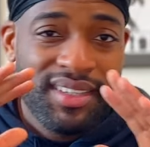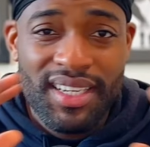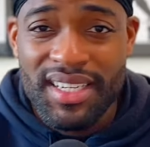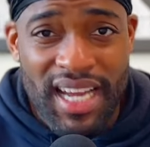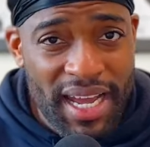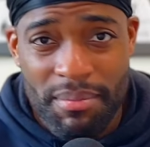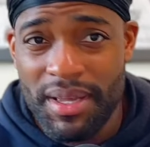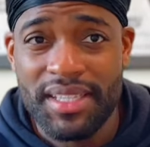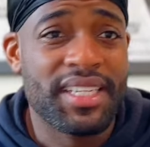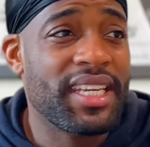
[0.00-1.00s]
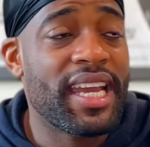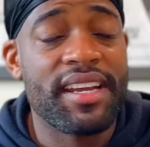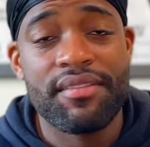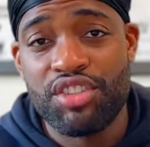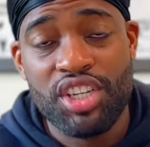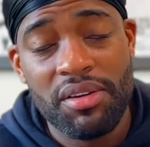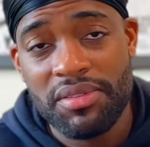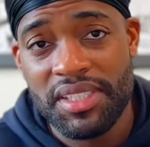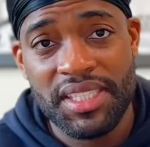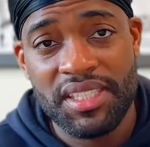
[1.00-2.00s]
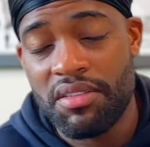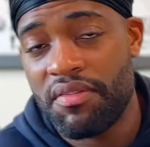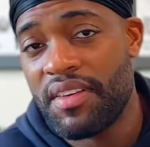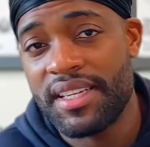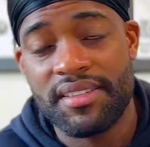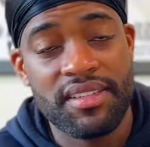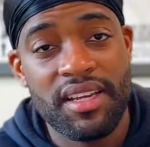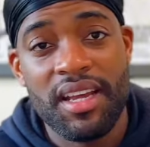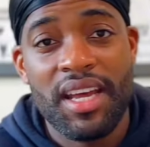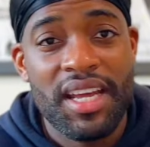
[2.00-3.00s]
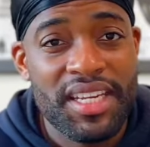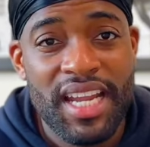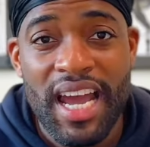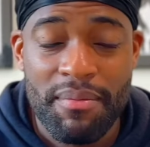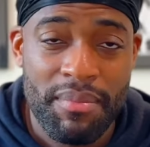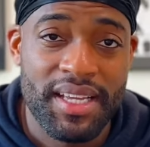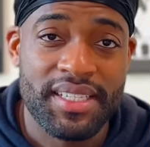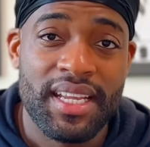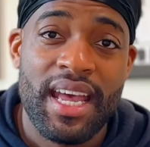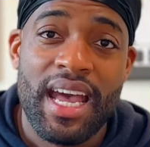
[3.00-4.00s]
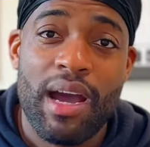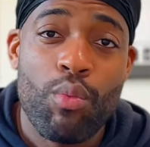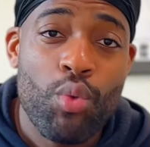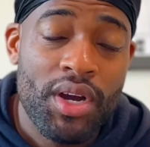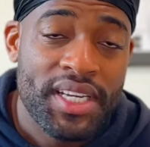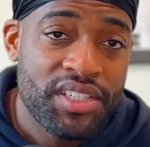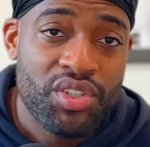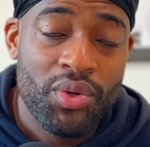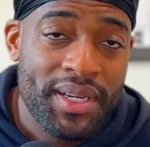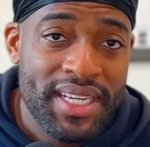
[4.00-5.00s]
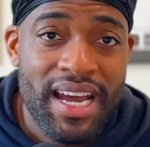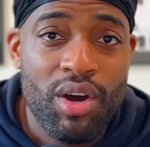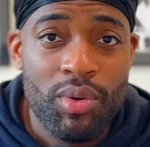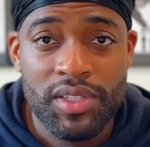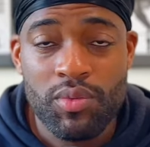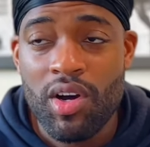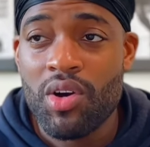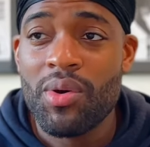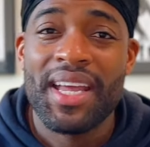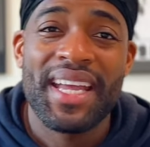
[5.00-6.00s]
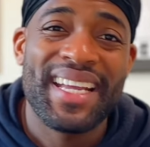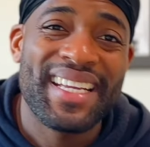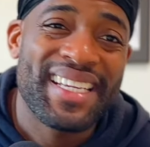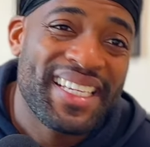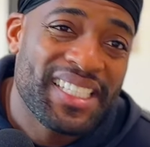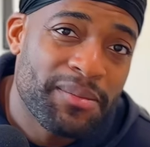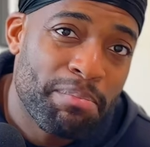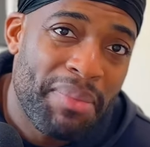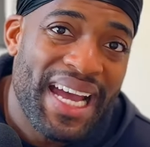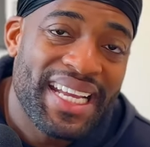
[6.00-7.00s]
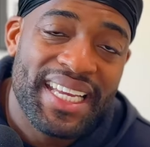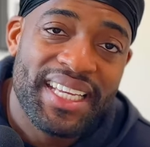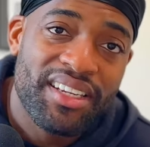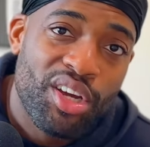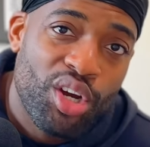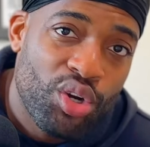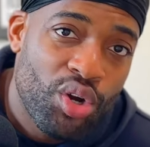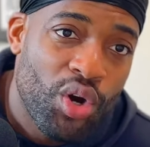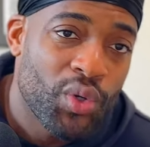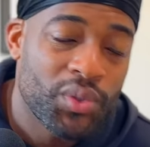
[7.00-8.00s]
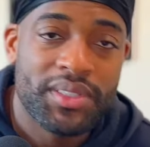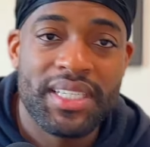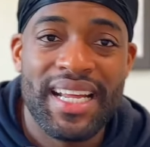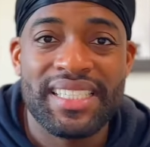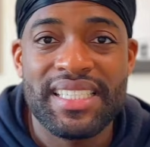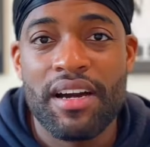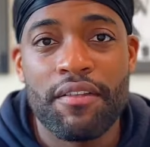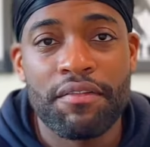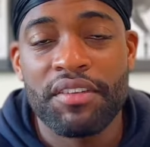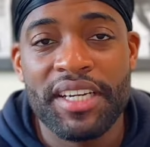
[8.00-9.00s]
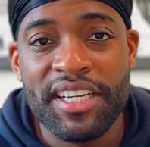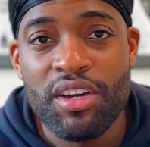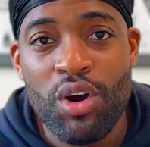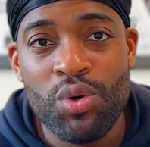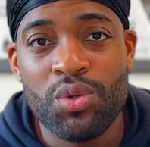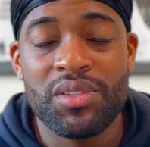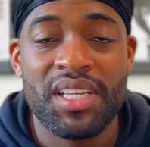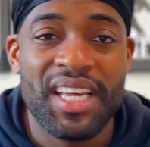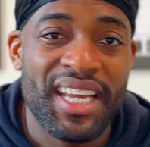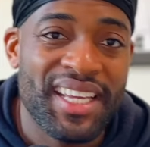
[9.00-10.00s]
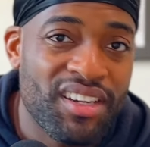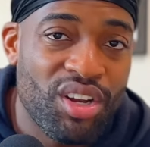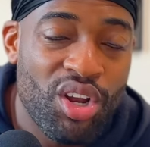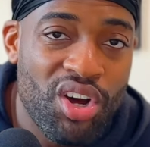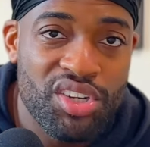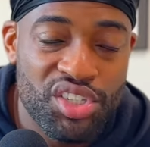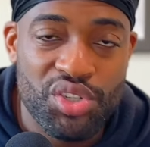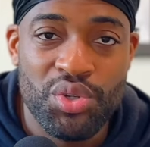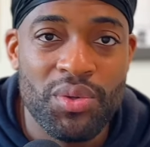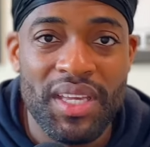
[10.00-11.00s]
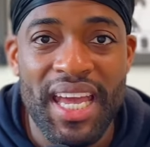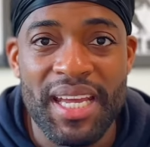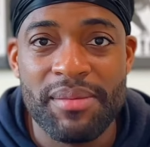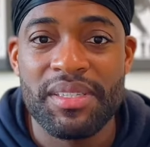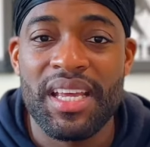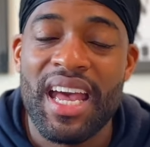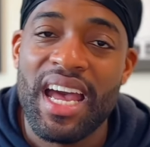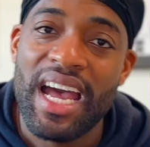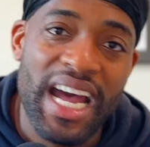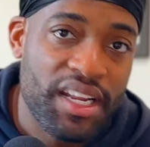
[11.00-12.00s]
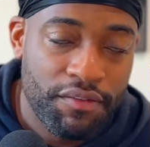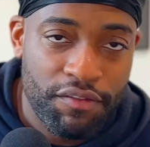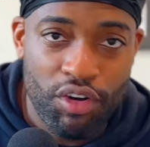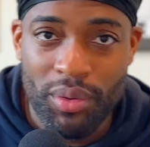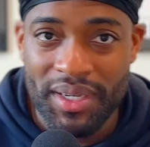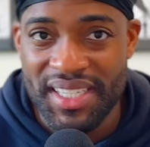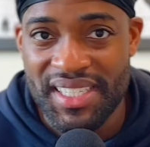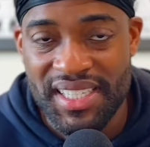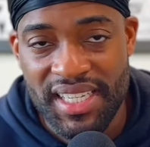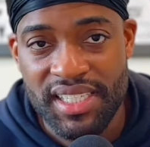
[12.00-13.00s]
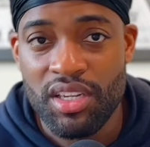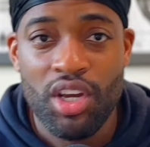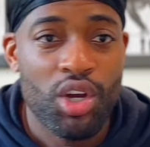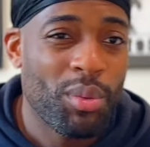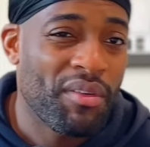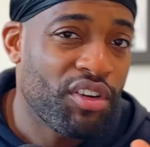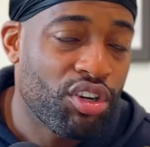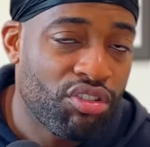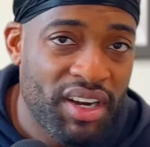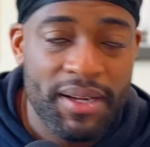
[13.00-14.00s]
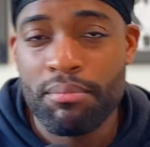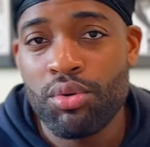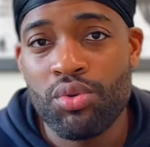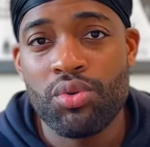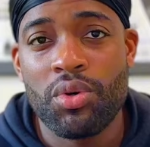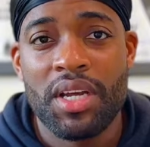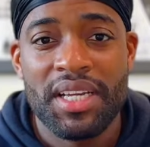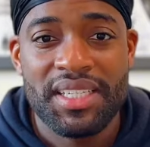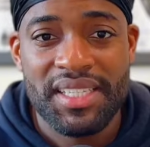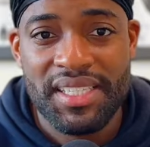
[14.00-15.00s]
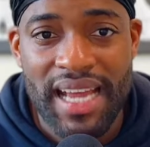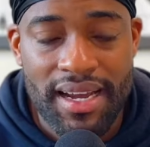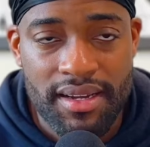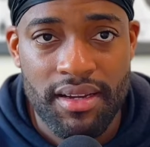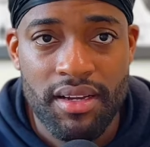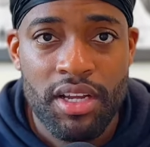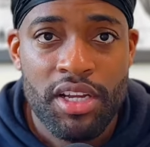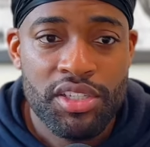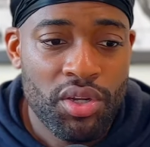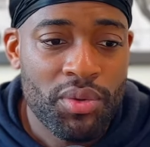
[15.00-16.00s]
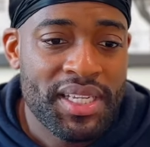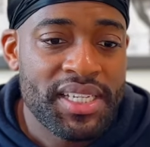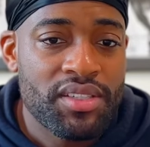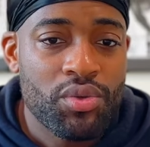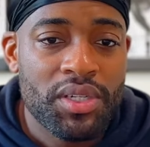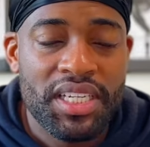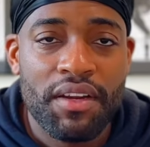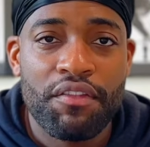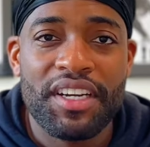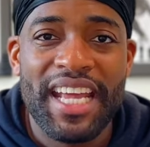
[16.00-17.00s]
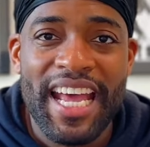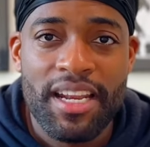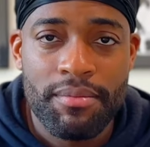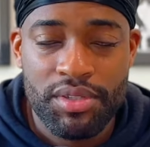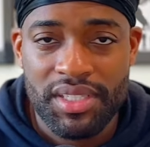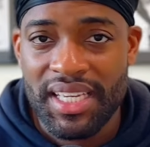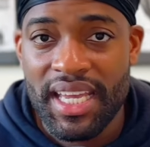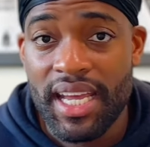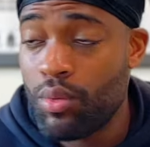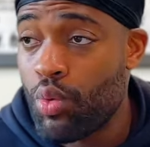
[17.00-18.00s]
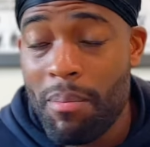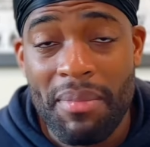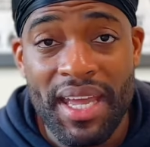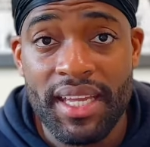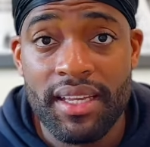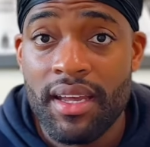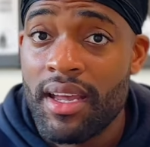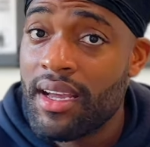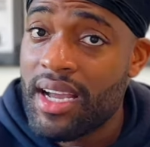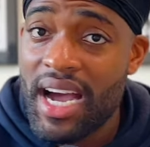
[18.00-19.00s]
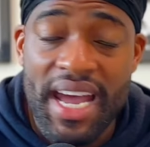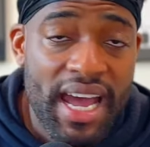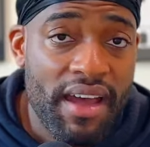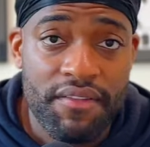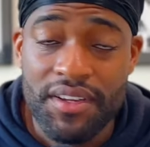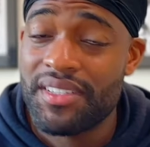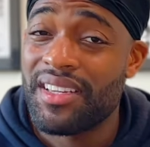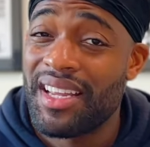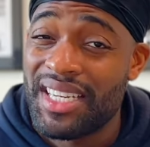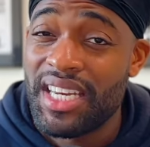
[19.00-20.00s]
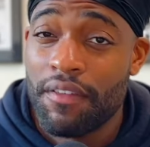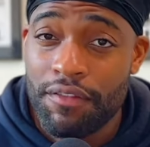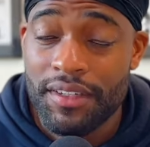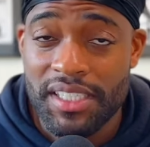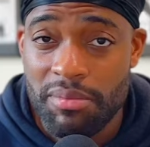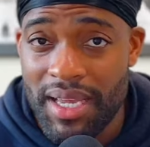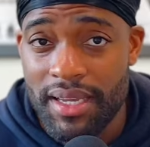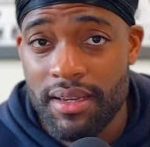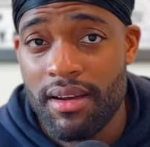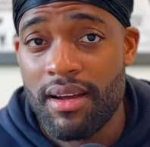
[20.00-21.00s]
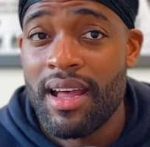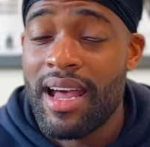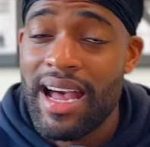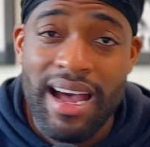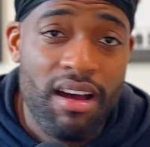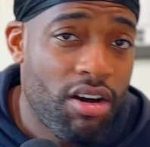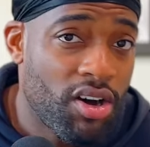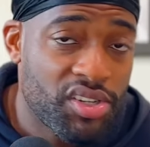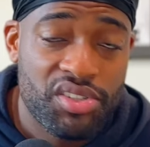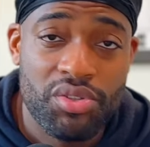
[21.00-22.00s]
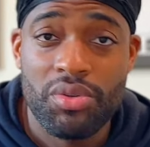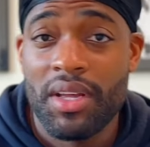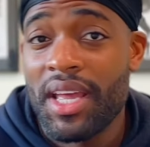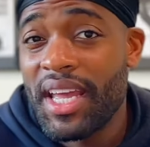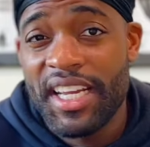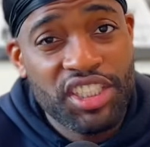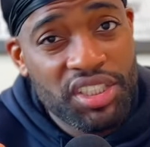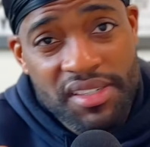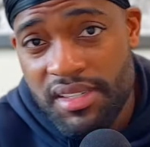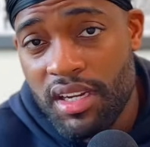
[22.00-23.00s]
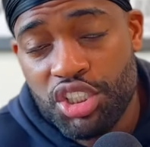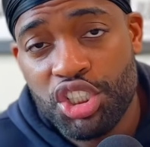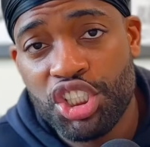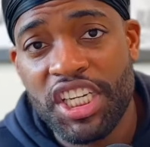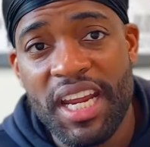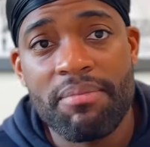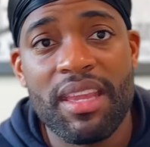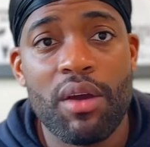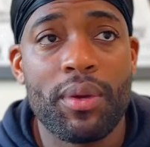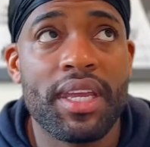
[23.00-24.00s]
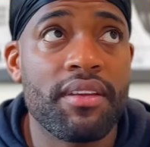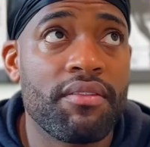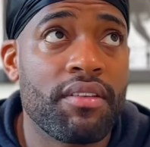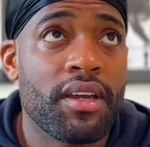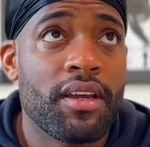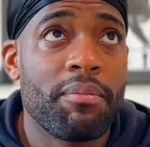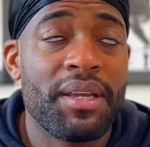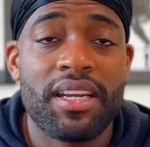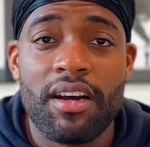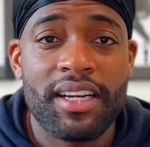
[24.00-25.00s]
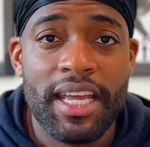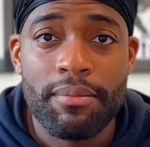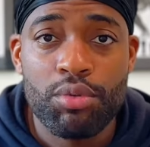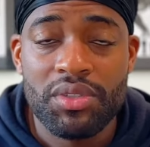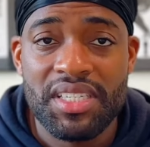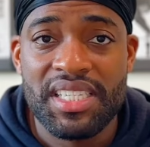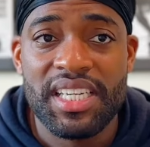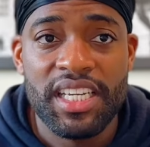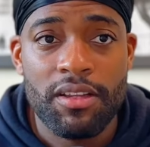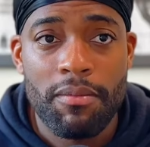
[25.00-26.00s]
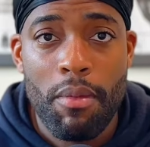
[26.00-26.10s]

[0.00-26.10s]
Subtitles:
nightmares. He gave Chelsea's defence nightmares. And what he's doing now as well, he is bagging goals. That's now 3 goals in the last 2 games and throwing assists with a great ball to Saka. So these are all the different elements, again, what make Kai Havertz a difference maker at Arsenal. It's just such a shame that we've been unable to see them